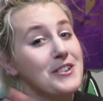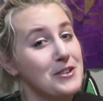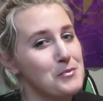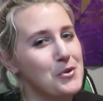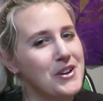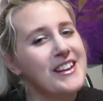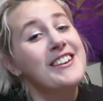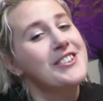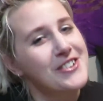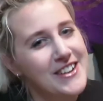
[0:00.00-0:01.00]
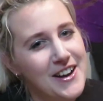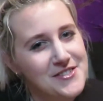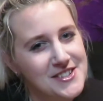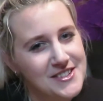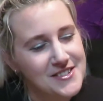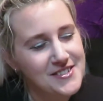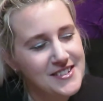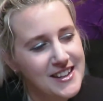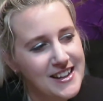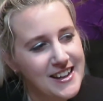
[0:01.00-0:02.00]
Good morning, good afternoon,
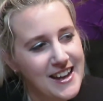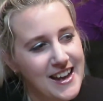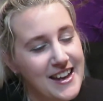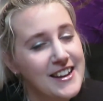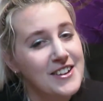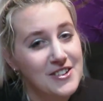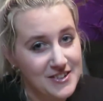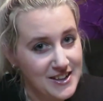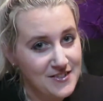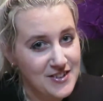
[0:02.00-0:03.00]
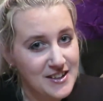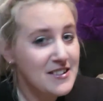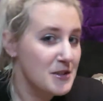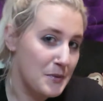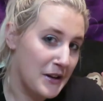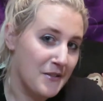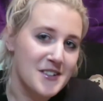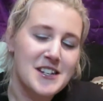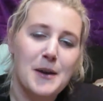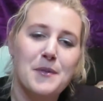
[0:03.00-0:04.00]
and good evening, depending
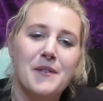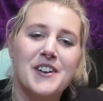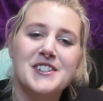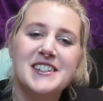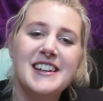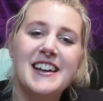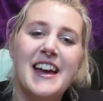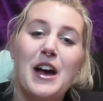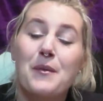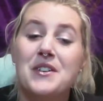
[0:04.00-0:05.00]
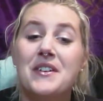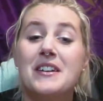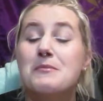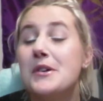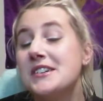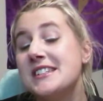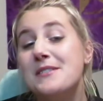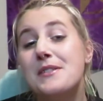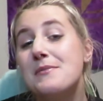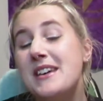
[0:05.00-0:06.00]
what time you're watching. We're doing an unboxing with